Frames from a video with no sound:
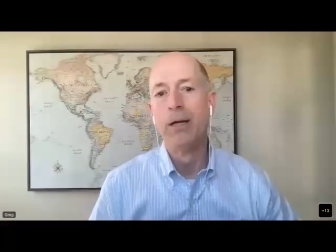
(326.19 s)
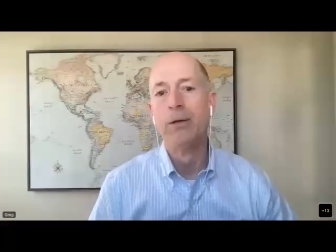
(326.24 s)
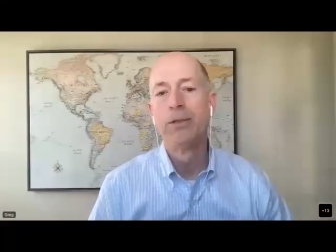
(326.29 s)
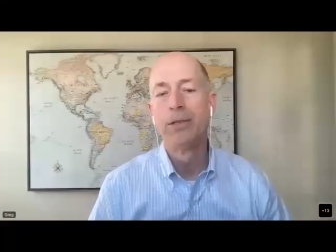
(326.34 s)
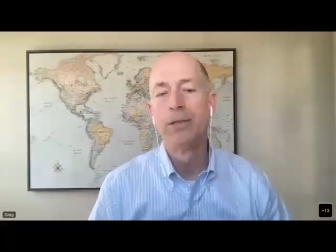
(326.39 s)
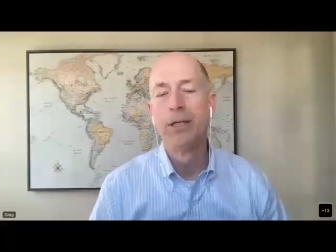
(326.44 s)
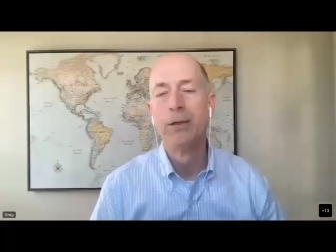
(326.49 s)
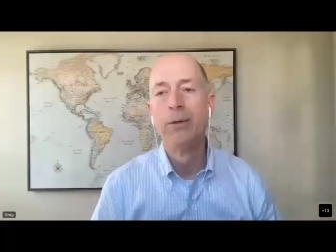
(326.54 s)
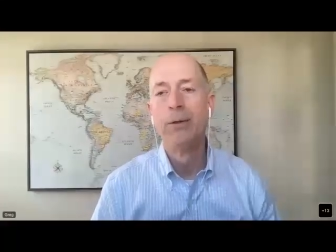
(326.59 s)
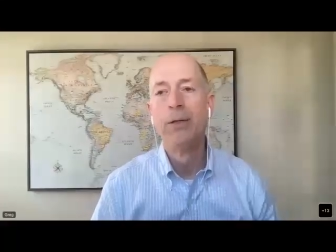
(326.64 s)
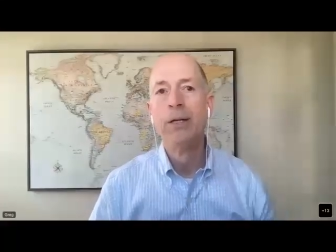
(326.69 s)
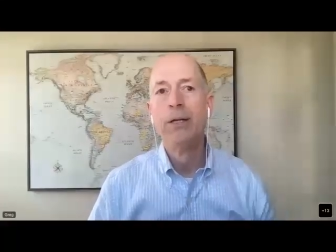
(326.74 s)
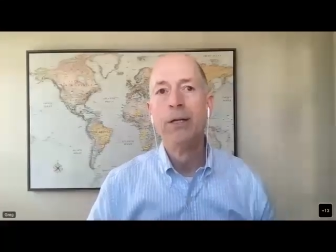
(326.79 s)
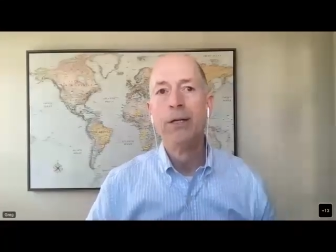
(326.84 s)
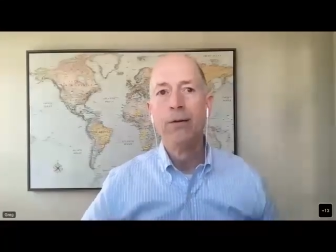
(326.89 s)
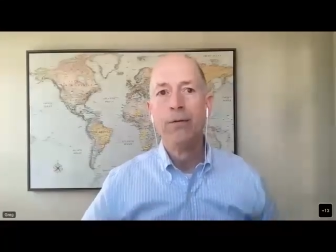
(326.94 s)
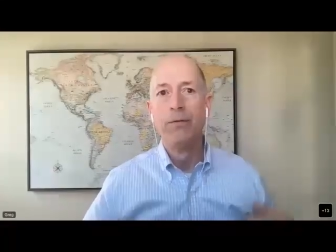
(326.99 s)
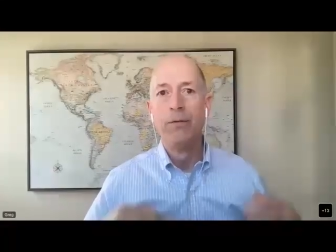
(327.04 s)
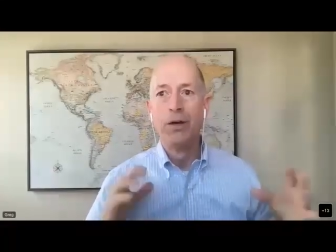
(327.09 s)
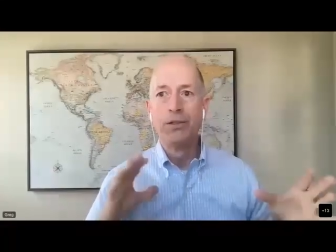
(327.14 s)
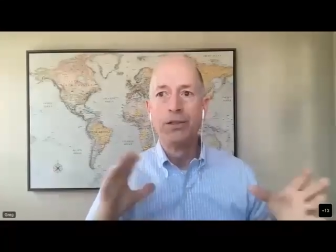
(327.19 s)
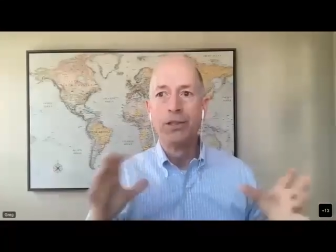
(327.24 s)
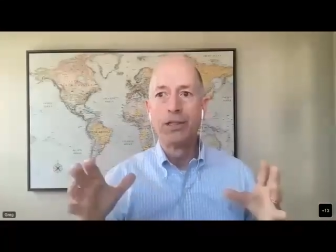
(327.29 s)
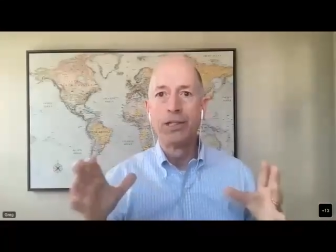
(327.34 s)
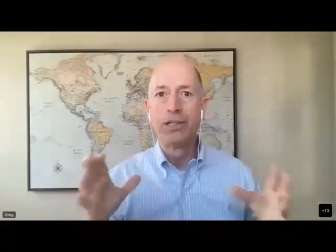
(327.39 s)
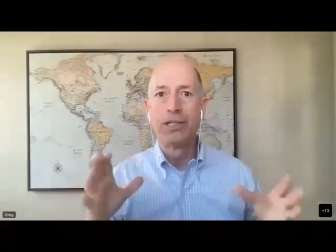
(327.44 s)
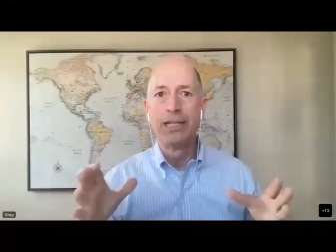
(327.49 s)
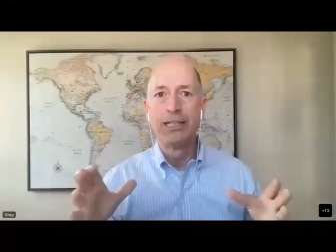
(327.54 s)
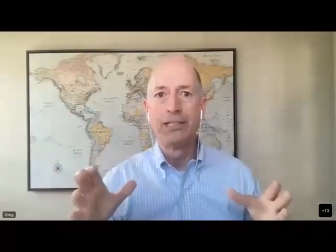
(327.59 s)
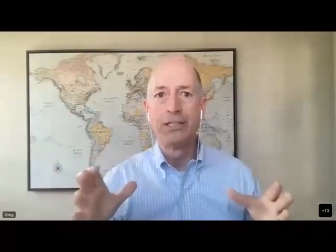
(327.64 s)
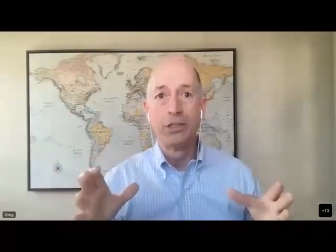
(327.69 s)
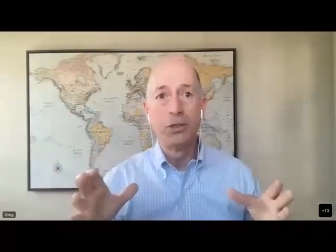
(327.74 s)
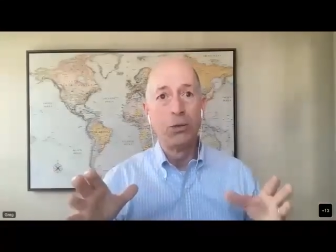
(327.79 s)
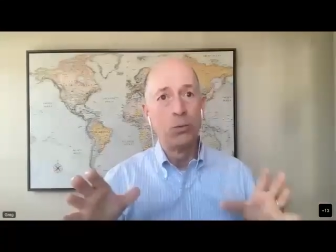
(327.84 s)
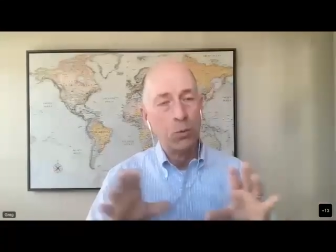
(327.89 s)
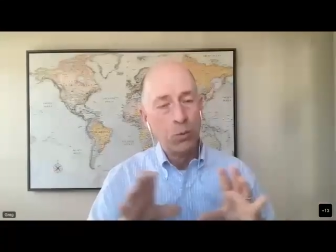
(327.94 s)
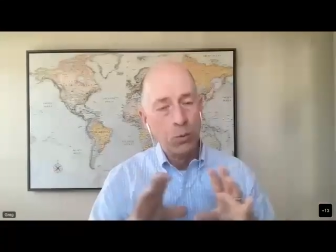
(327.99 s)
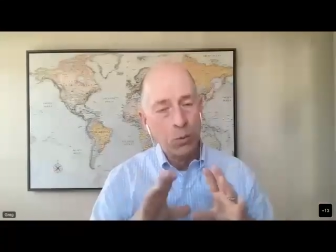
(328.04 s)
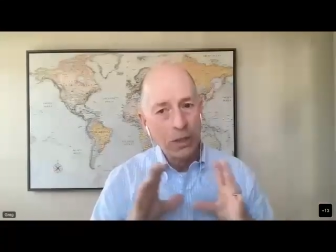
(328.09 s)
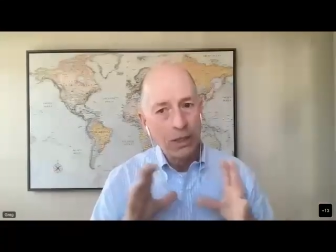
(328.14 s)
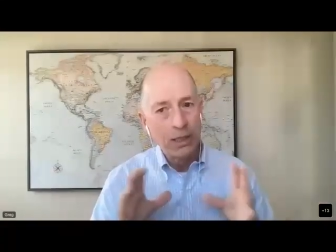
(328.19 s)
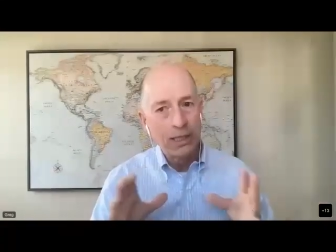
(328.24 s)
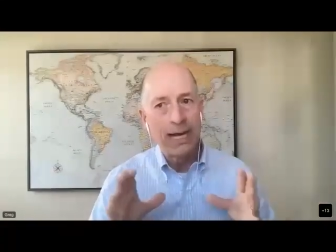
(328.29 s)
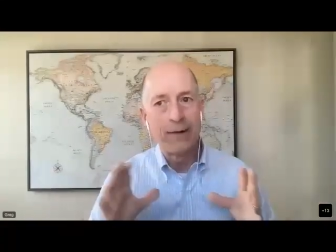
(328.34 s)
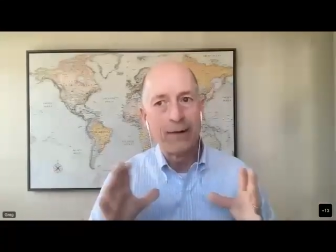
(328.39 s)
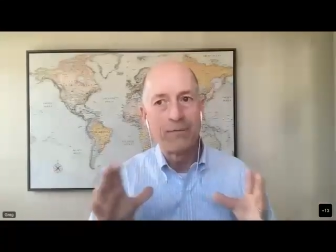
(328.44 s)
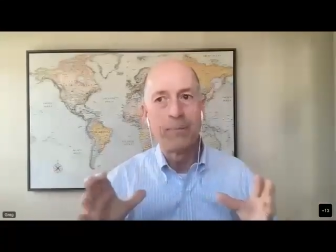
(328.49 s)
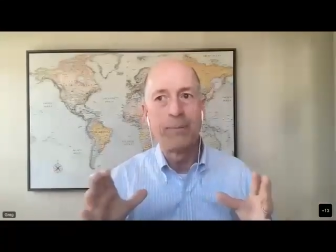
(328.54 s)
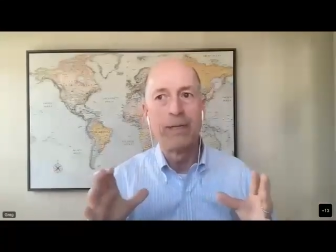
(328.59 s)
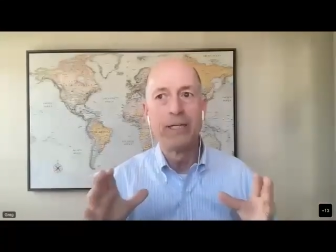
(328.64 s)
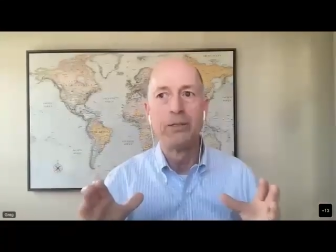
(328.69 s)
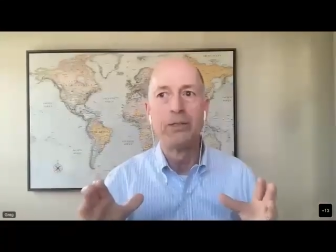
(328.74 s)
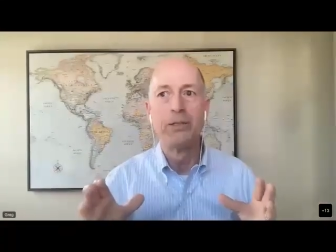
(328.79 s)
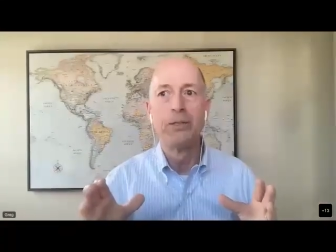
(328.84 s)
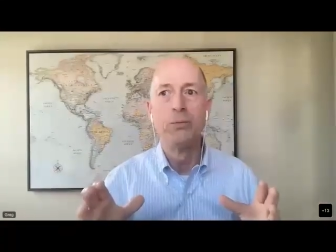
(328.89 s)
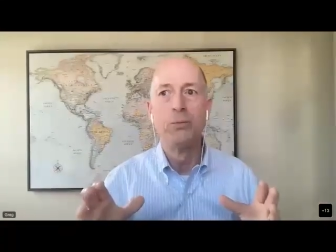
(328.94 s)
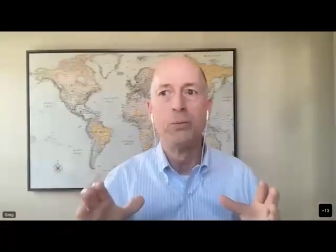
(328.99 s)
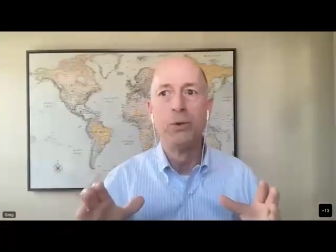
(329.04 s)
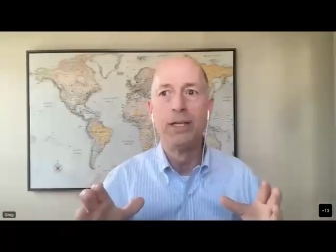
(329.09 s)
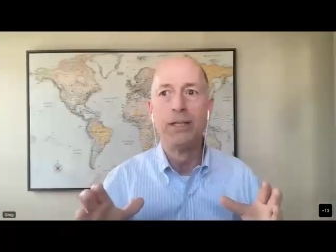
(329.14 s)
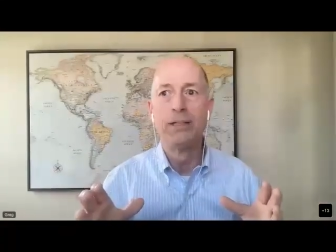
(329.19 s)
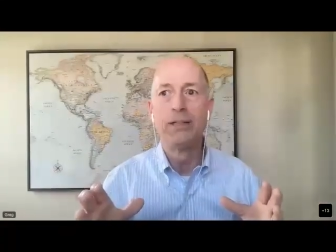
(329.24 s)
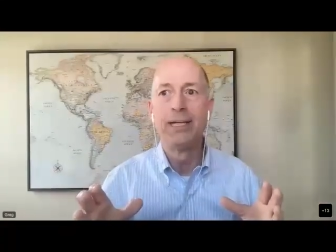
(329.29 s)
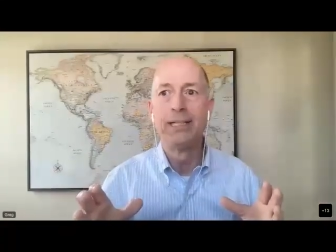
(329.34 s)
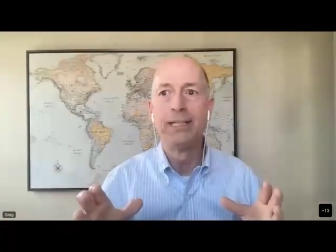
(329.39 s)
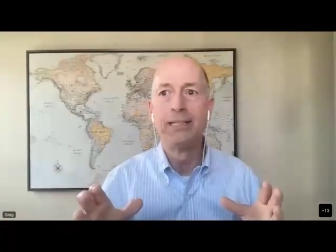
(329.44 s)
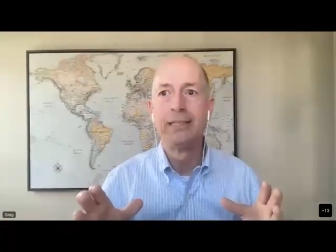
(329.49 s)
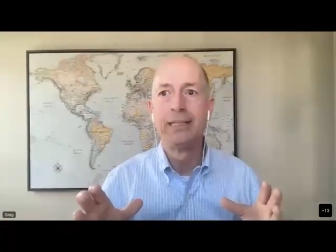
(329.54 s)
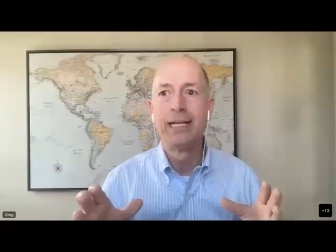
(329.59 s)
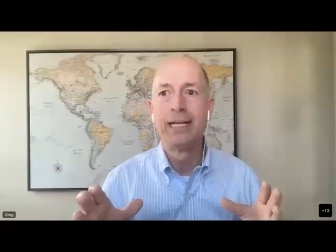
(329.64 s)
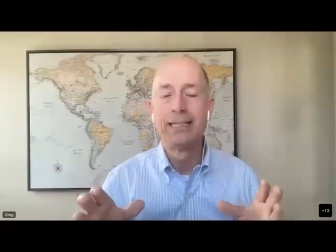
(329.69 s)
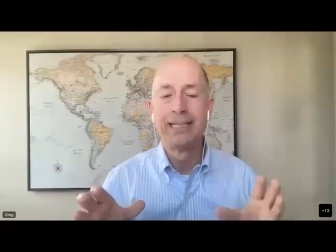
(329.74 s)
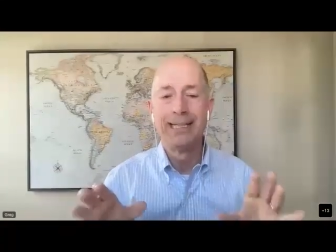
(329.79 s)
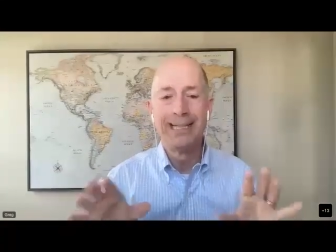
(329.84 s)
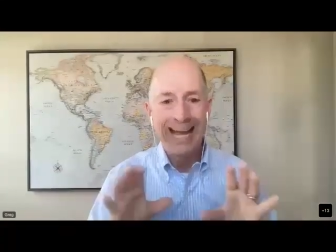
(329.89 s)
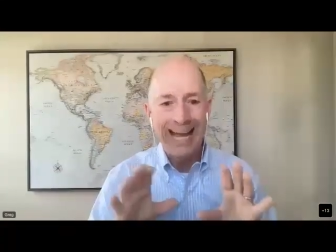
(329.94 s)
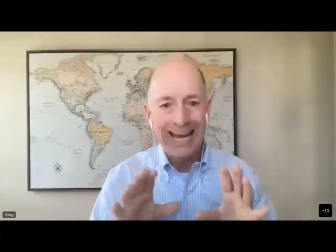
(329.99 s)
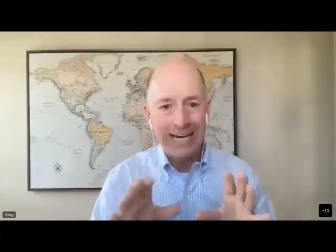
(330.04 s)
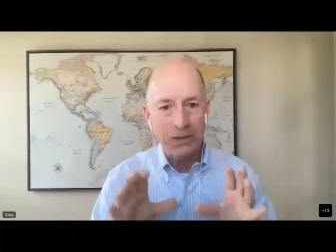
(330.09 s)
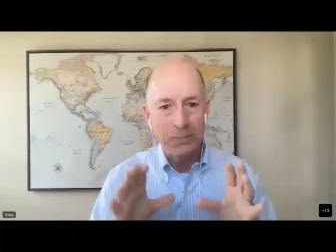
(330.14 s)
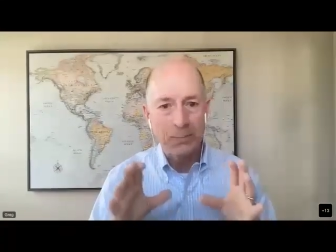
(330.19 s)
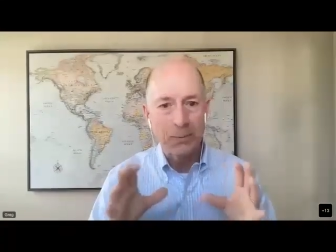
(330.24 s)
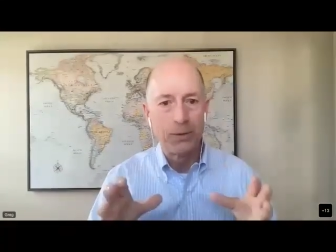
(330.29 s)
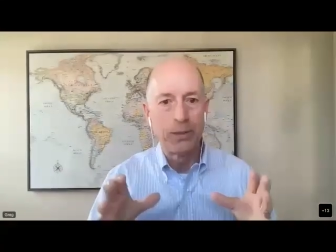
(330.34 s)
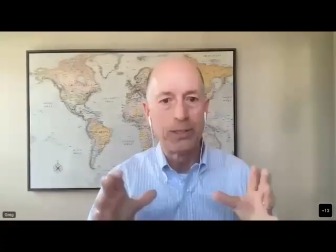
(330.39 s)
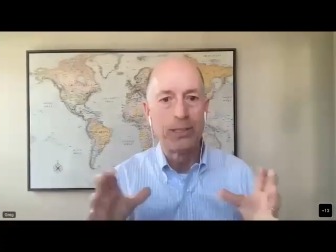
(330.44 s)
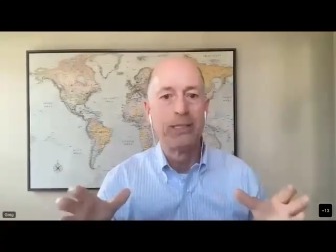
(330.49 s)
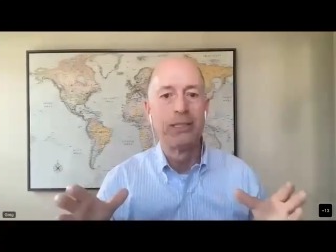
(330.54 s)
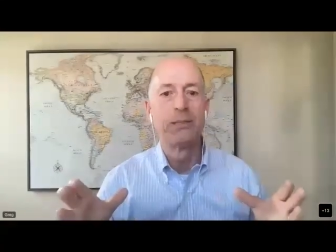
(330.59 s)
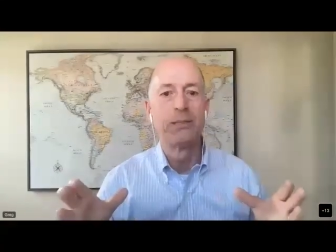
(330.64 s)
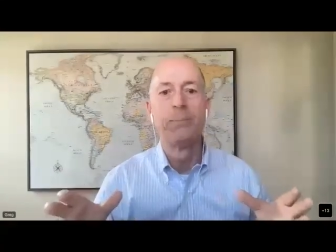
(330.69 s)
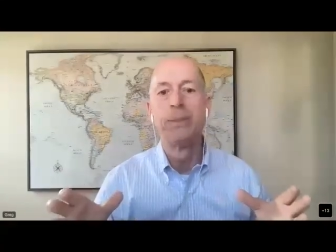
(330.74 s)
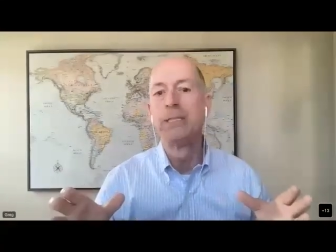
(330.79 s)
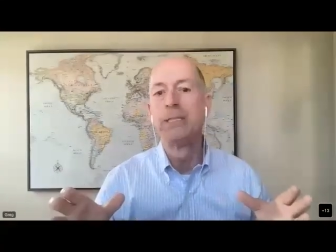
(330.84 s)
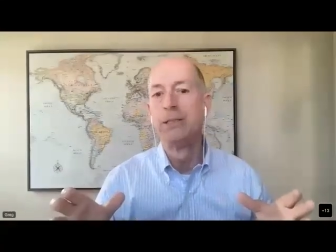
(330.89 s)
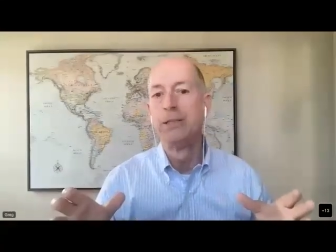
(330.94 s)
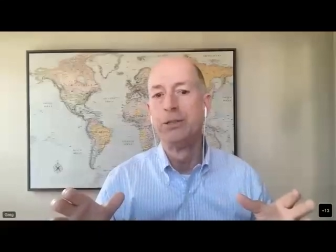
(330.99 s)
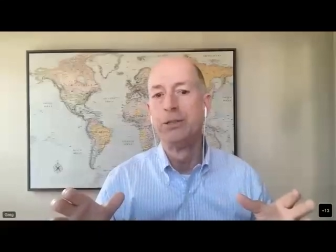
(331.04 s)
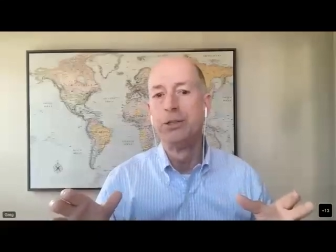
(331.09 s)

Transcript: So those are the things that you really have to be in tune with as, as an expert in this business.